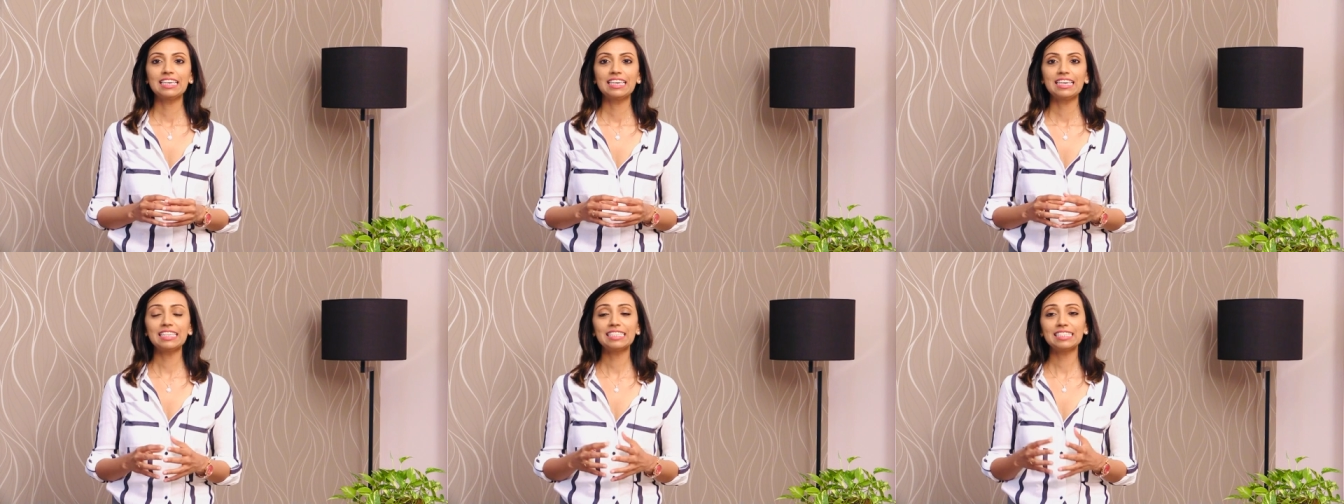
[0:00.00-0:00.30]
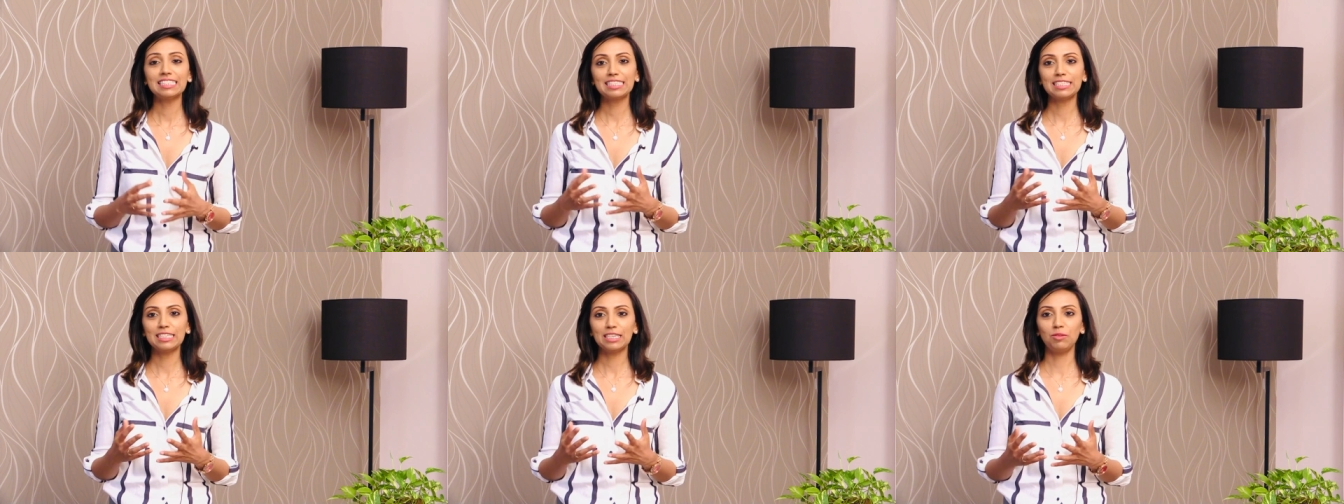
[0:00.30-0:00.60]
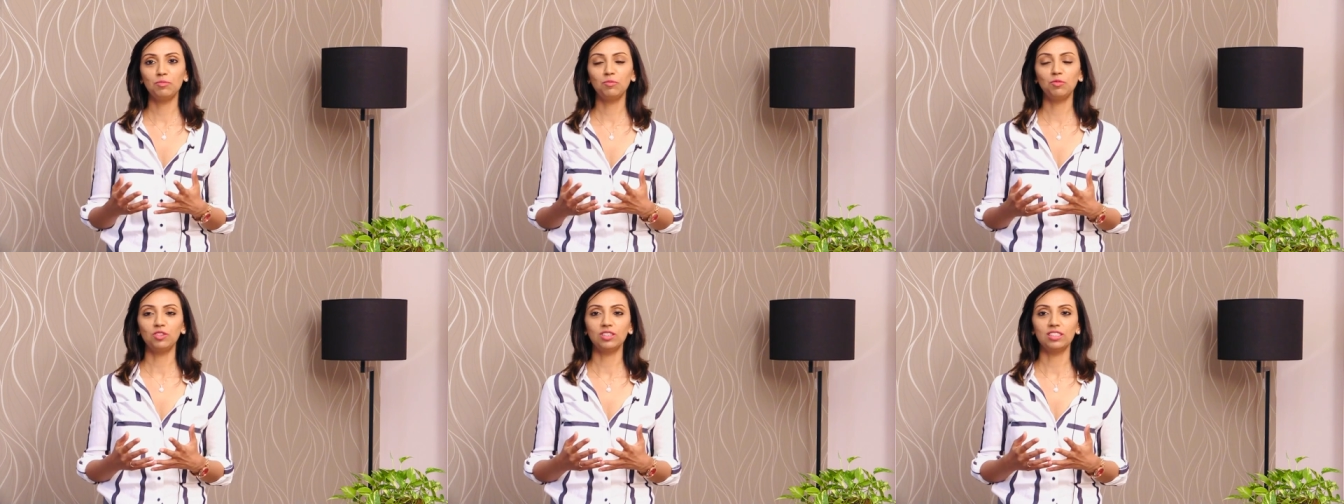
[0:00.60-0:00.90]
It's a
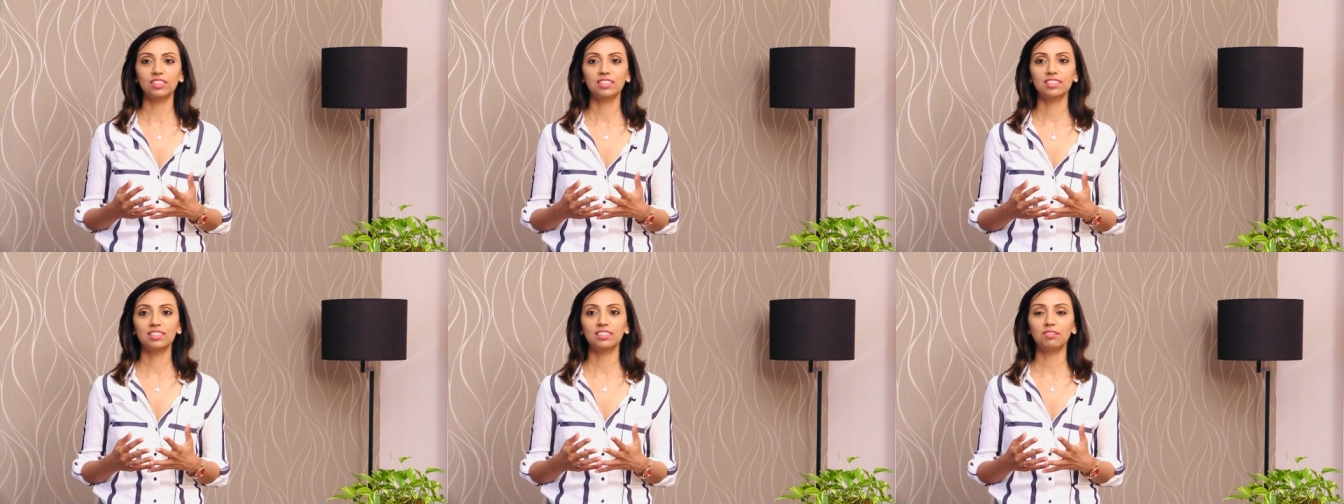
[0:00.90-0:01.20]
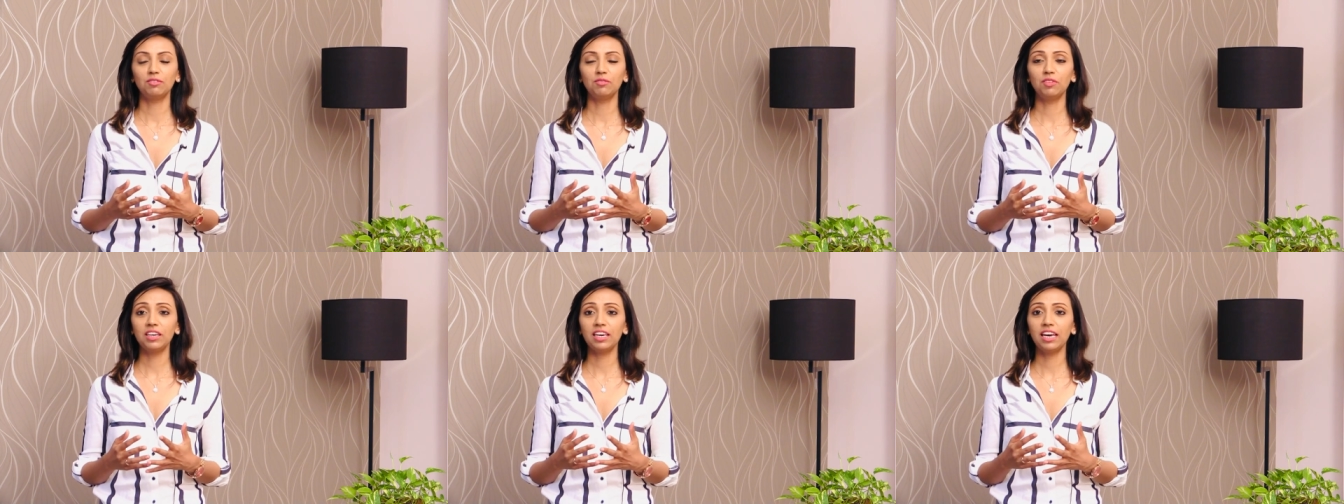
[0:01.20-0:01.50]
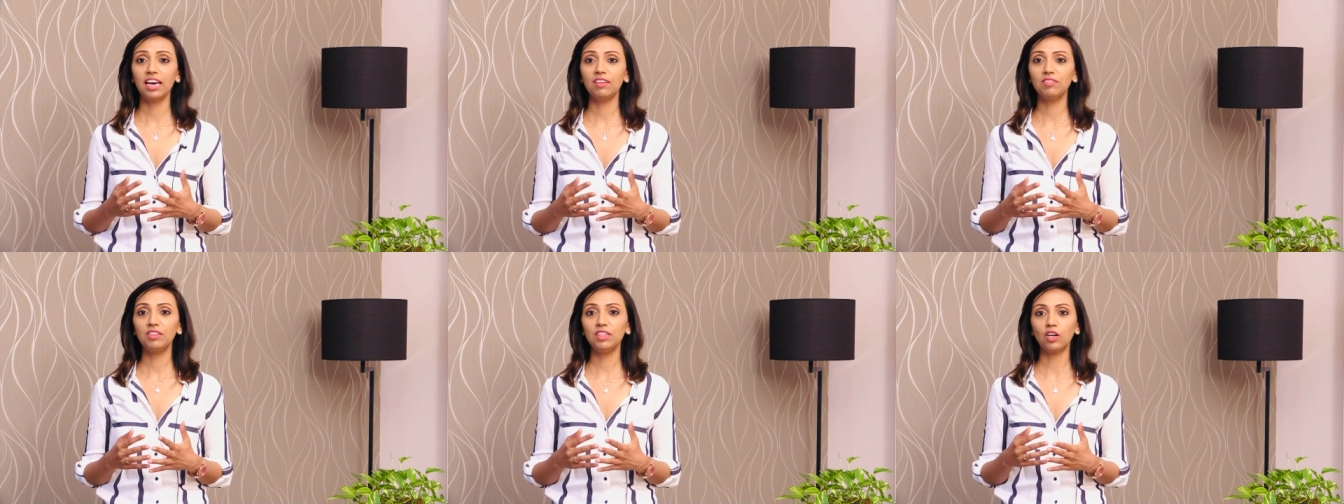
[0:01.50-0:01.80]
teamwork. We
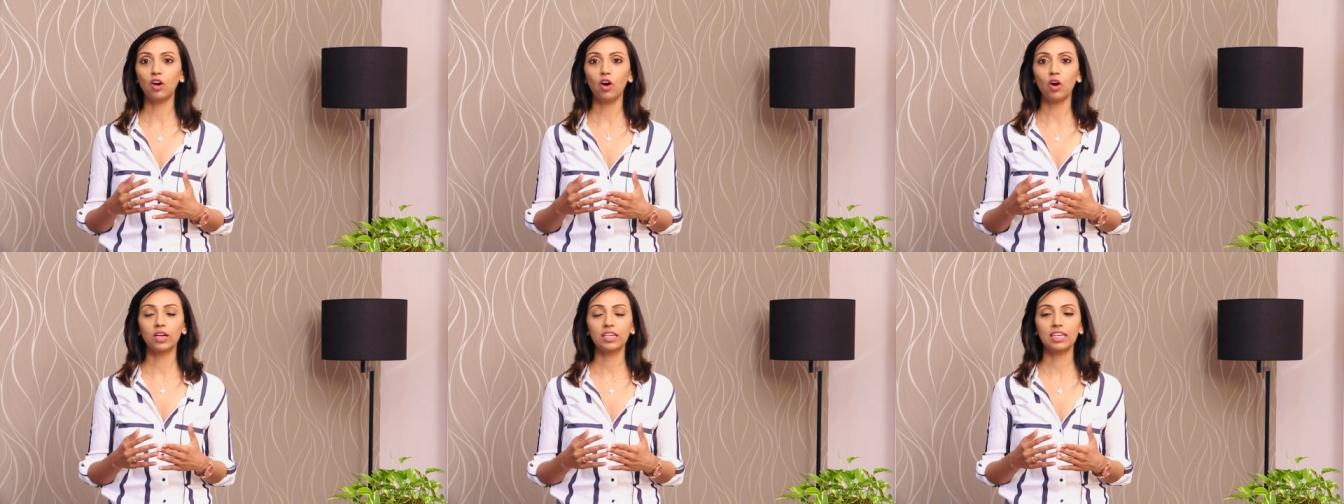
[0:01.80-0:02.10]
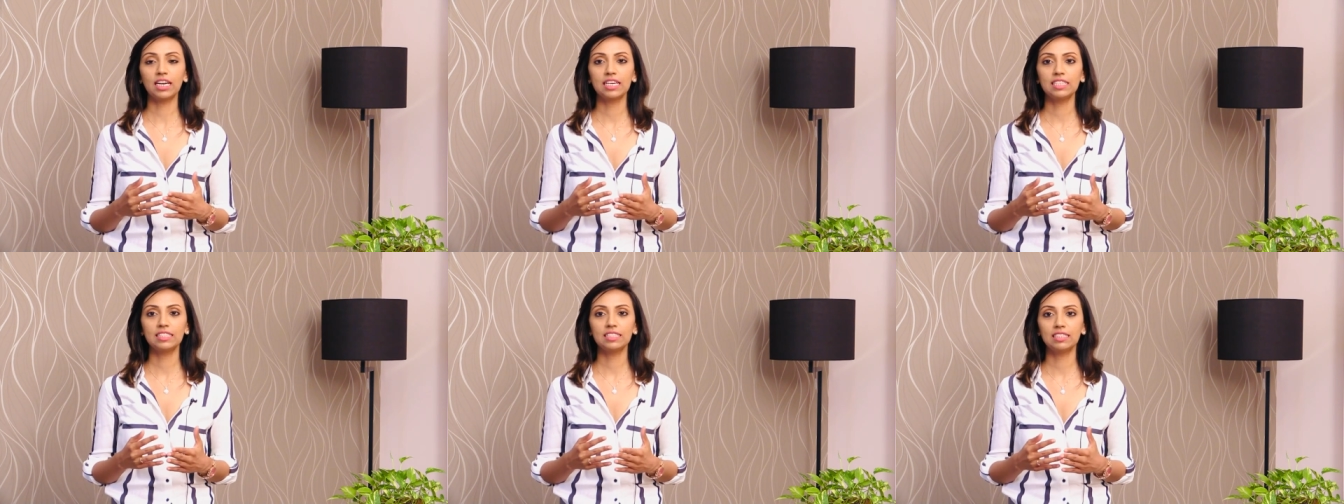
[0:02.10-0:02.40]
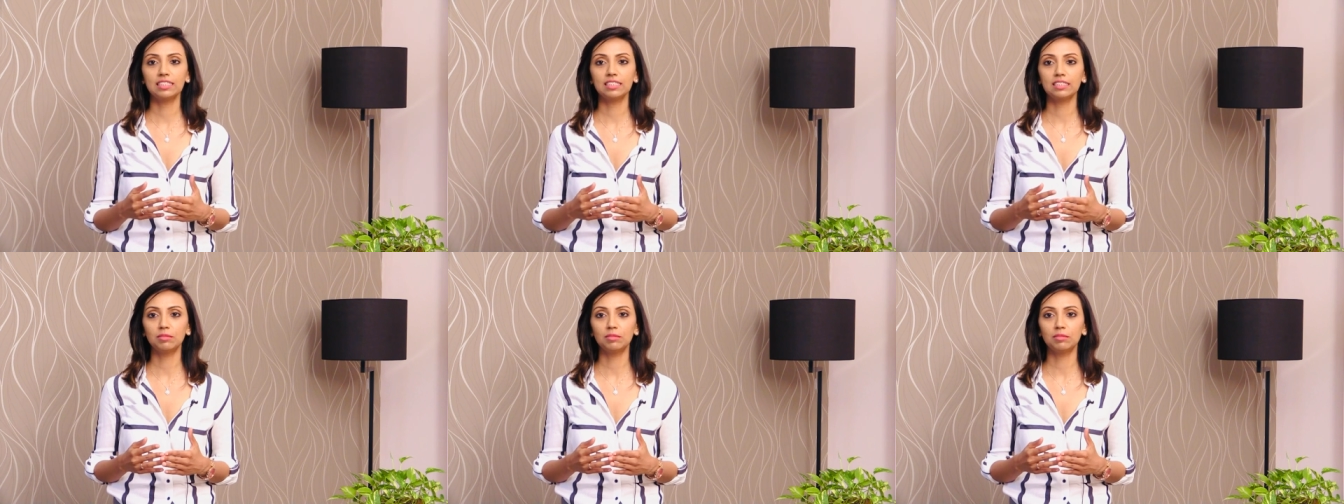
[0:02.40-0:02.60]
have the organizing